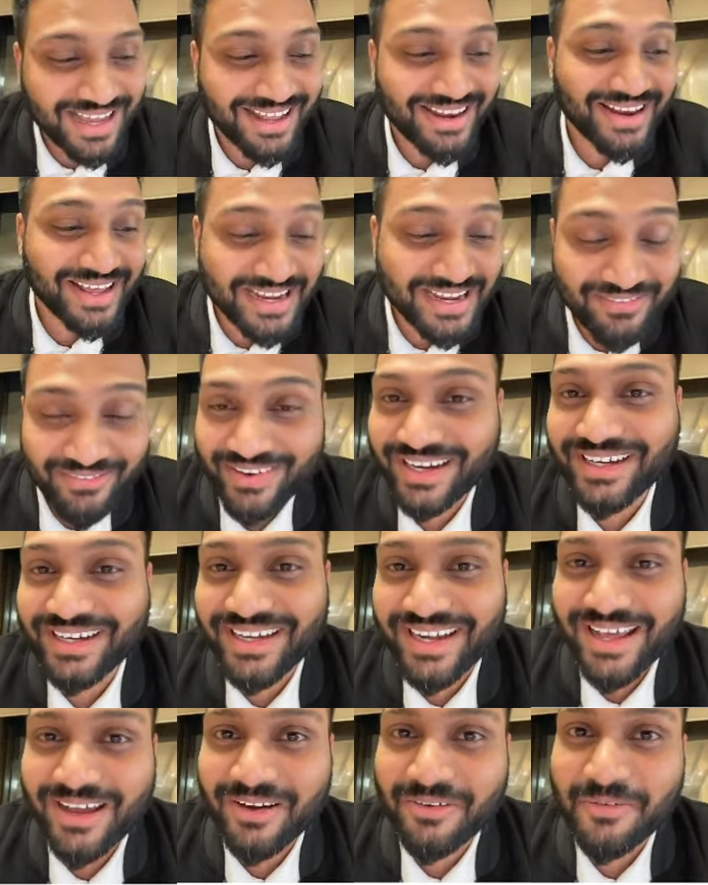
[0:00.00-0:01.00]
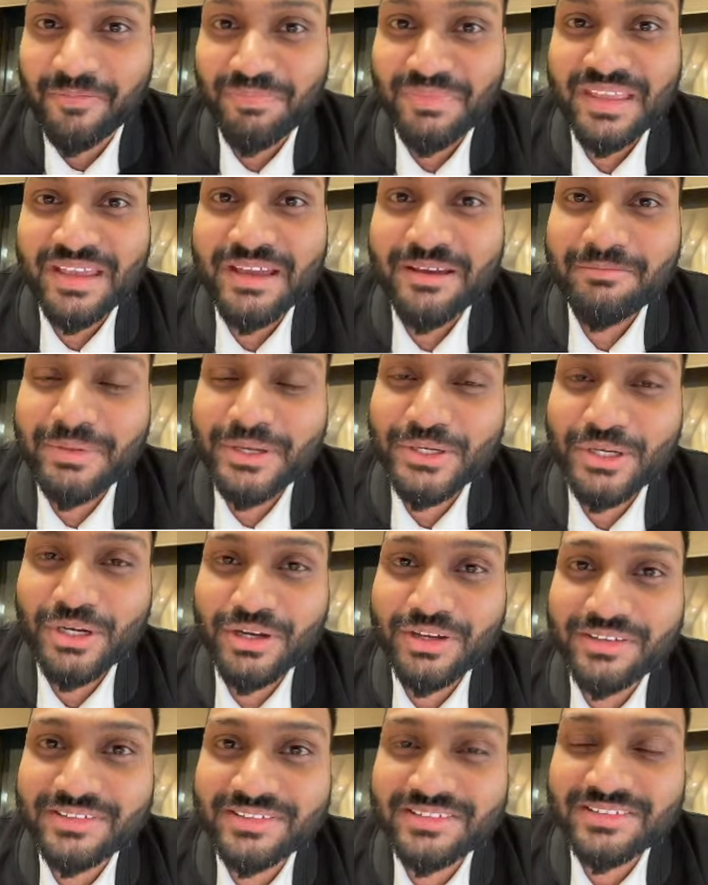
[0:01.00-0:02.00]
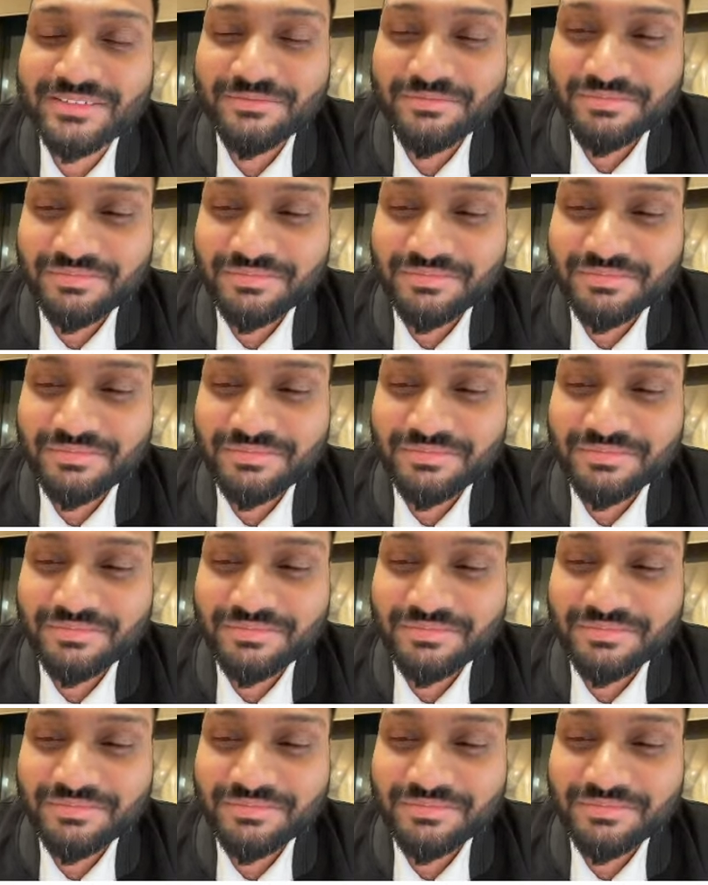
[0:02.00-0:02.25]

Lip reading: alive right now, because